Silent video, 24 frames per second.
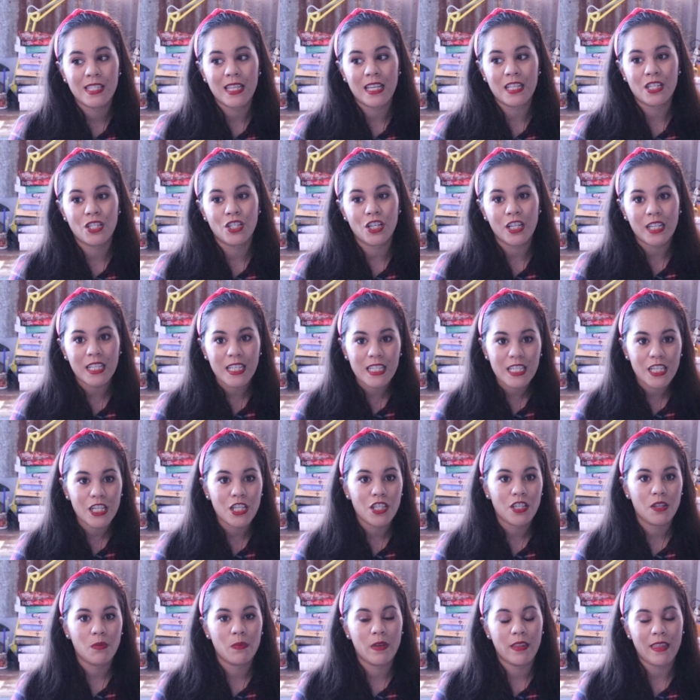that started
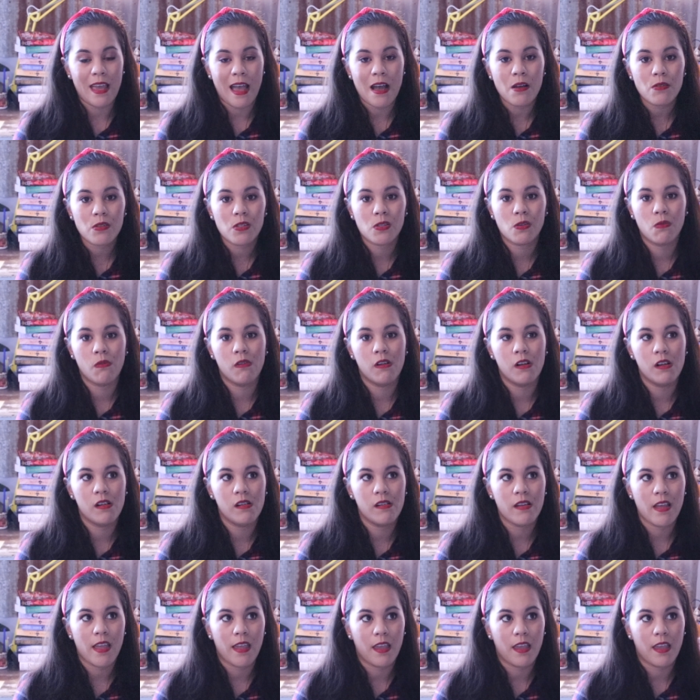teaching with Outschool